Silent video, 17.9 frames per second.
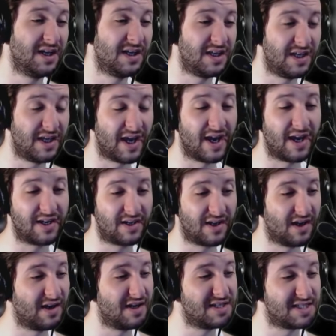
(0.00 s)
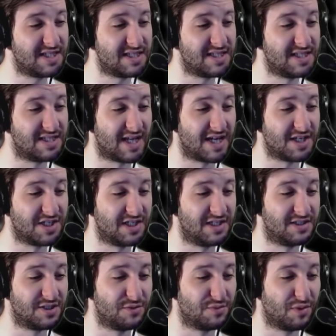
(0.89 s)
Yeah, guys, this is actually
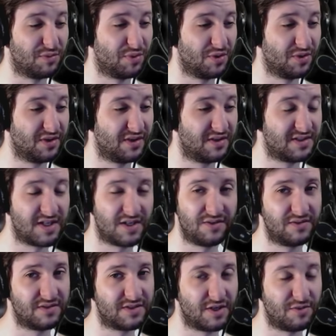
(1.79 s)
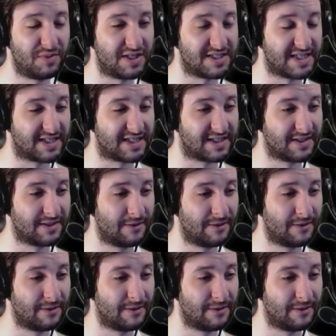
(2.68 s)
super important. Don't don't be a dick.